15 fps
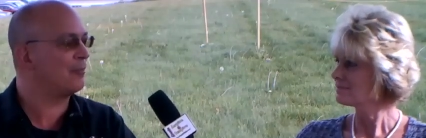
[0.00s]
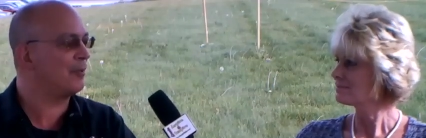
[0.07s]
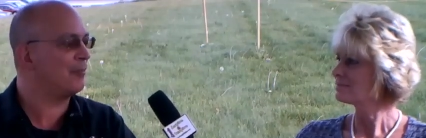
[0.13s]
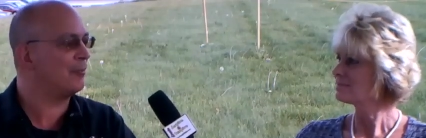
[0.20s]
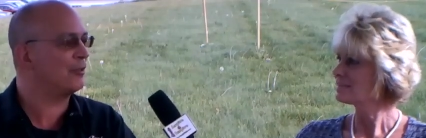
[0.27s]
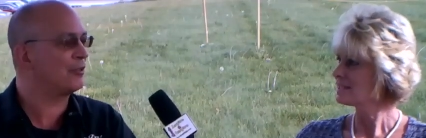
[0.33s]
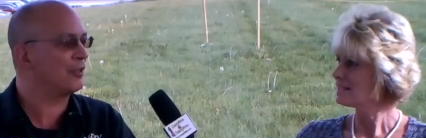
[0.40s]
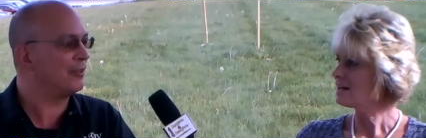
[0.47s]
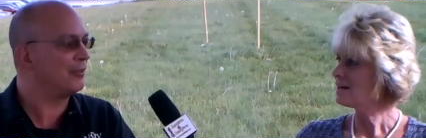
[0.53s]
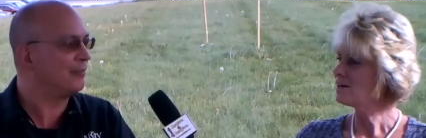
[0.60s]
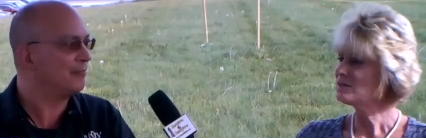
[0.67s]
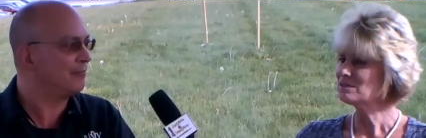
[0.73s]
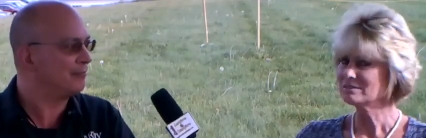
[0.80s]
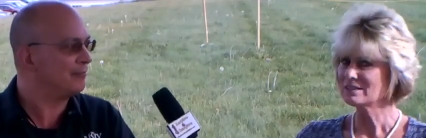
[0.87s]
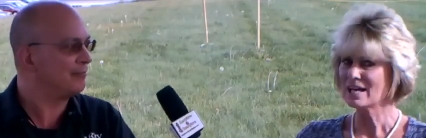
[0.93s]
Speaker 1: publisher.
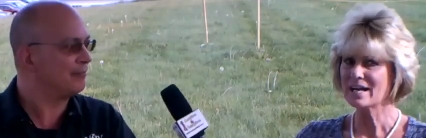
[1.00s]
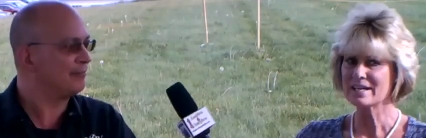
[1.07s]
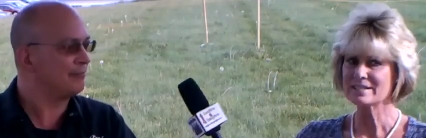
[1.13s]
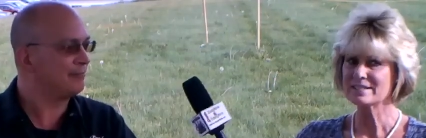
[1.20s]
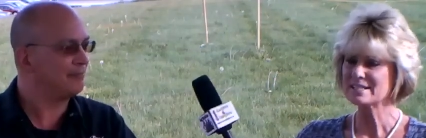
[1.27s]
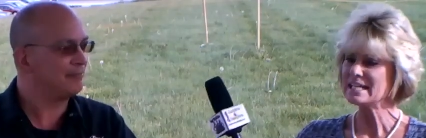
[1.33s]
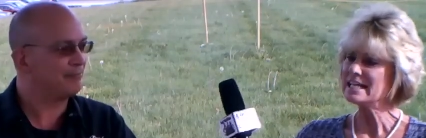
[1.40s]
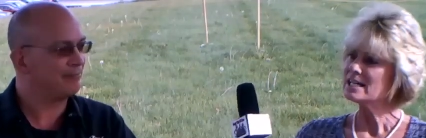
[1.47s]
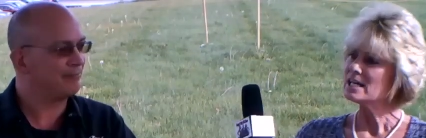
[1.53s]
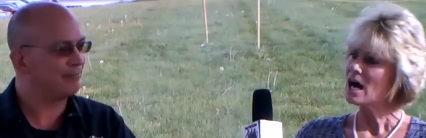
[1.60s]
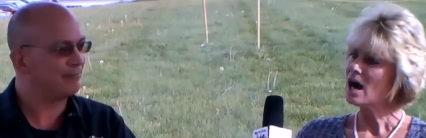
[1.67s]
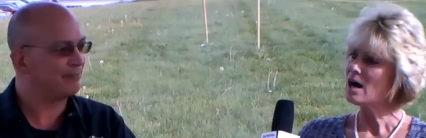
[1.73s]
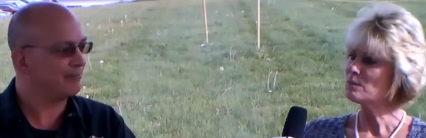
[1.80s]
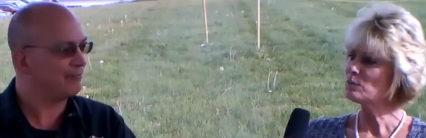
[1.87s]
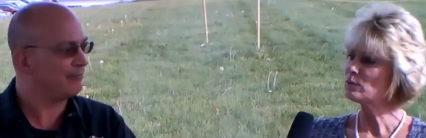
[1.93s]

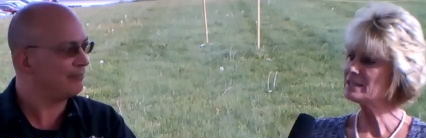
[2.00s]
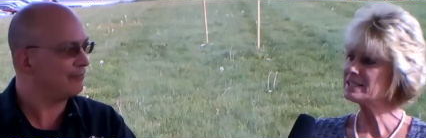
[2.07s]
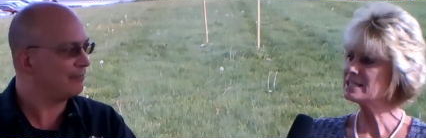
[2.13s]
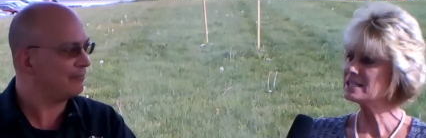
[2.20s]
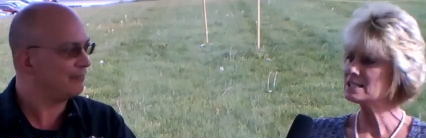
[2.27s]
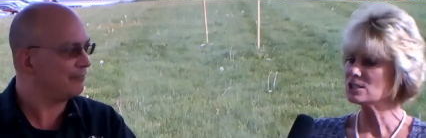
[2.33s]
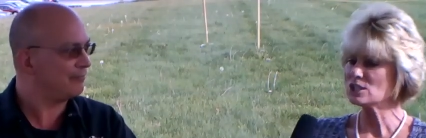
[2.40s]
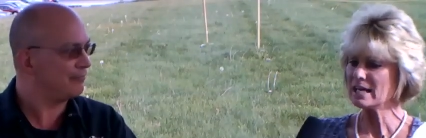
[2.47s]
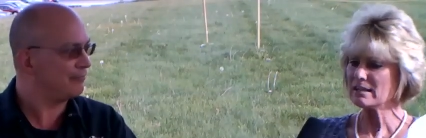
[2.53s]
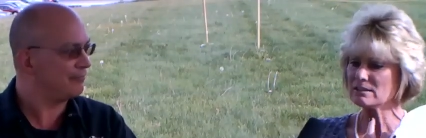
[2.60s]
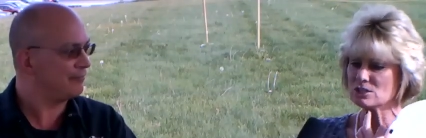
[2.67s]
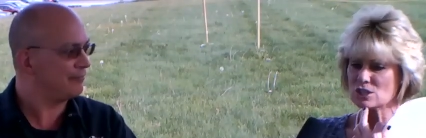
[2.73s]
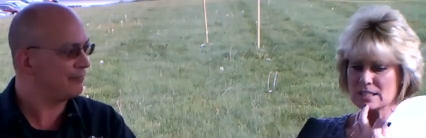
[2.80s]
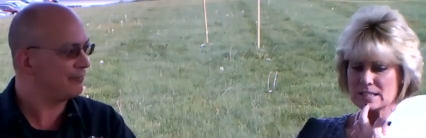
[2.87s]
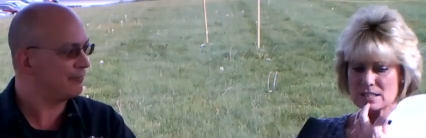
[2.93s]
Speaker 2: Um, was it
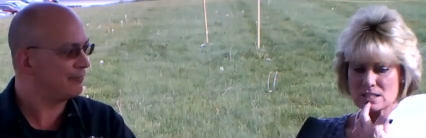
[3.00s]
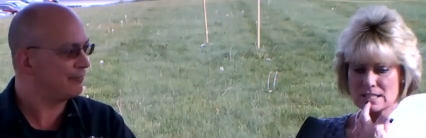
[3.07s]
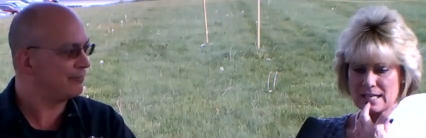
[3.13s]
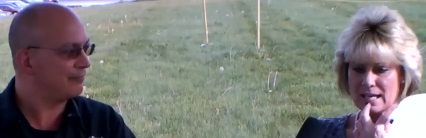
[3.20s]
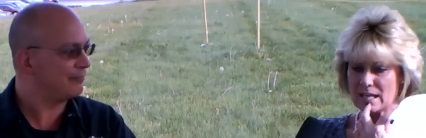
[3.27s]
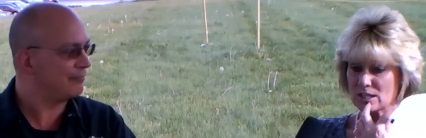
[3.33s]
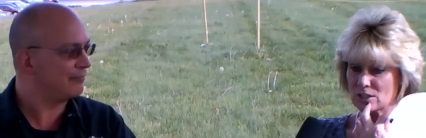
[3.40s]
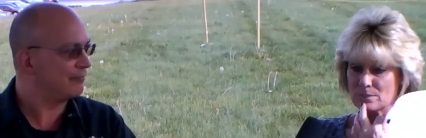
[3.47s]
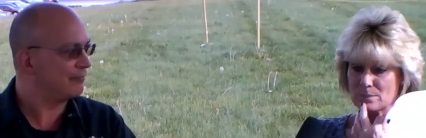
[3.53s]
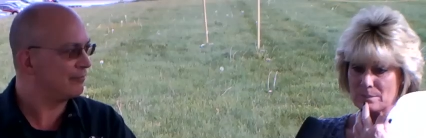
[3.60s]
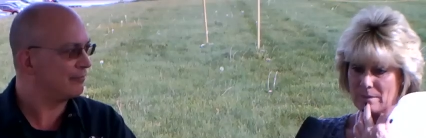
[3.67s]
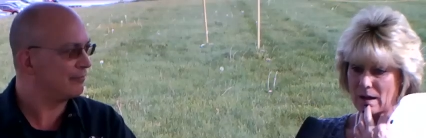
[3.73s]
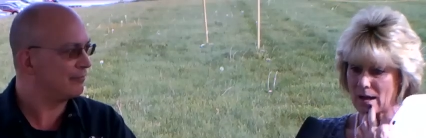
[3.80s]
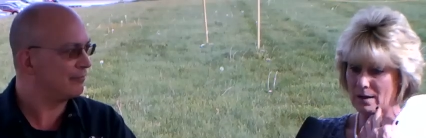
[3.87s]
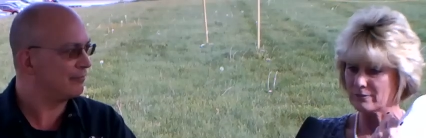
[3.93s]
challenging to get your
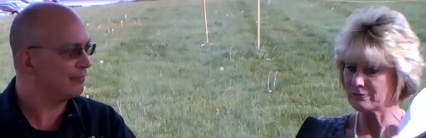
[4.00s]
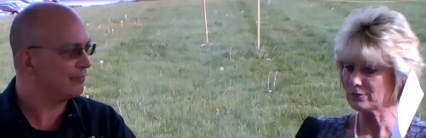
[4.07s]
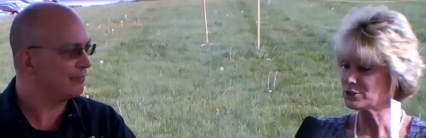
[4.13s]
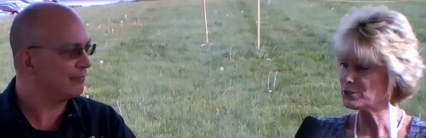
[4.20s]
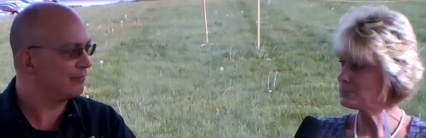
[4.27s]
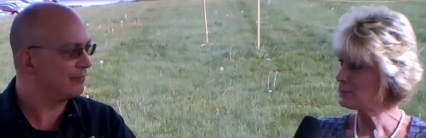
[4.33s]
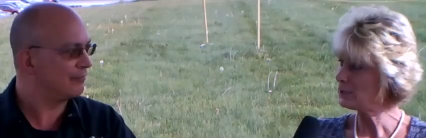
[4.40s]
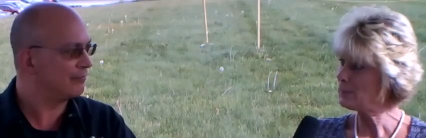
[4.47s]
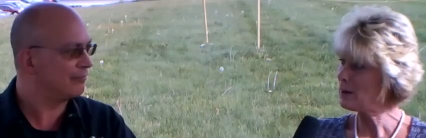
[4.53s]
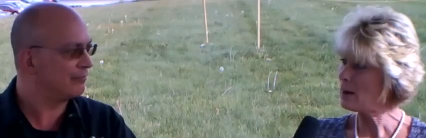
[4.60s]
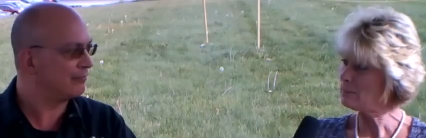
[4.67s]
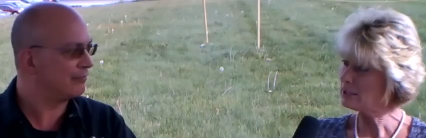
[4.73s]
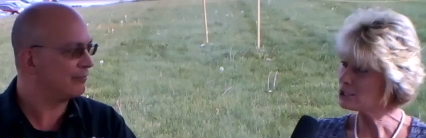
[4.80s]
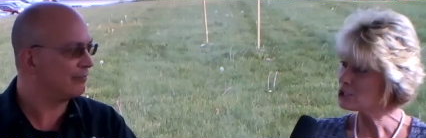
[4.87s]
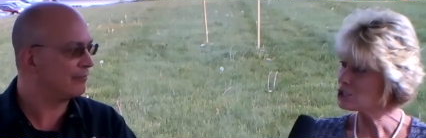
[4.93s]
uh, first book
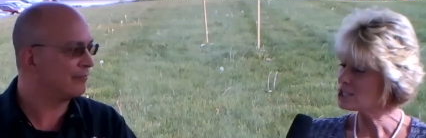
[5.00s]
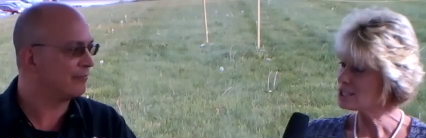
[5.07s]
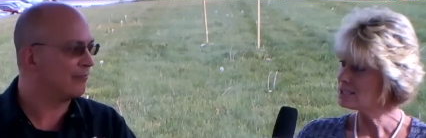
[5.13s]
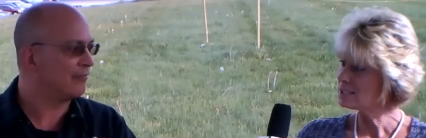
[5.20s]
published?